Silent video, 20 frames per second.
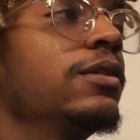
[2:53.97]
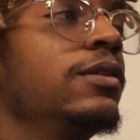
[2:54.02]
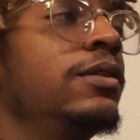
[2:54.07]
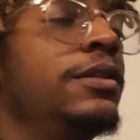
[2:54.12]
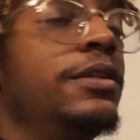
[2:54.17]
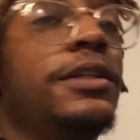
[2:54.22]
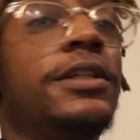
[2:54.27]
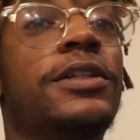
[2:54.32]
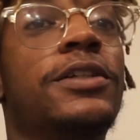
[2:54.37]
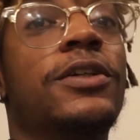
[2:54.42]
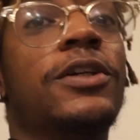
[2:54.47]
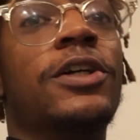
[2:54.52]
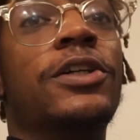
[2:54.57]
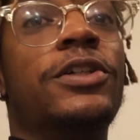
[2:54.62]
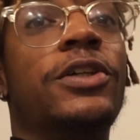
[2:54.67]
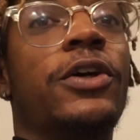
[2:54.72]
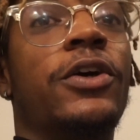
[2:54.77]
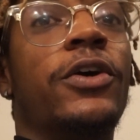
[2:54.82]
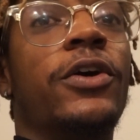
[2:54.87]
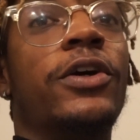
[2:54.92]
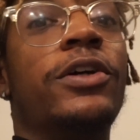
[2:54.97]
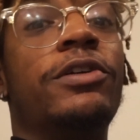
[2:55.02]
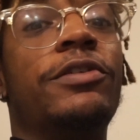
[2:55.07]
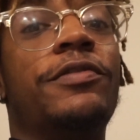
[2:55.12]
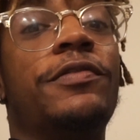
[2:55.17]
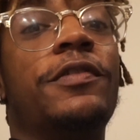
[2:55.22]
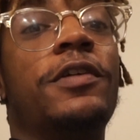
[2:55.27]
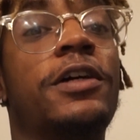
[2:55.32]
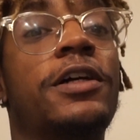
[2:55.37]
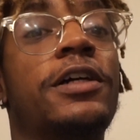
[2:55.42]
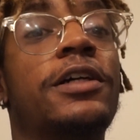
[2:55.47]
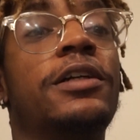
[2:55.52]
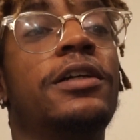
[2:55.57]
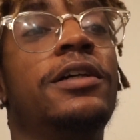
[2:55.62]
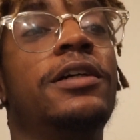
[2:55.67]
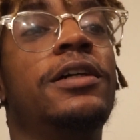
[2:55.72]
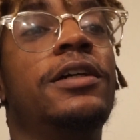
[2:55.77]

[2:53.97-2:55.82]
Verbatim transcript: These cars are hard to find.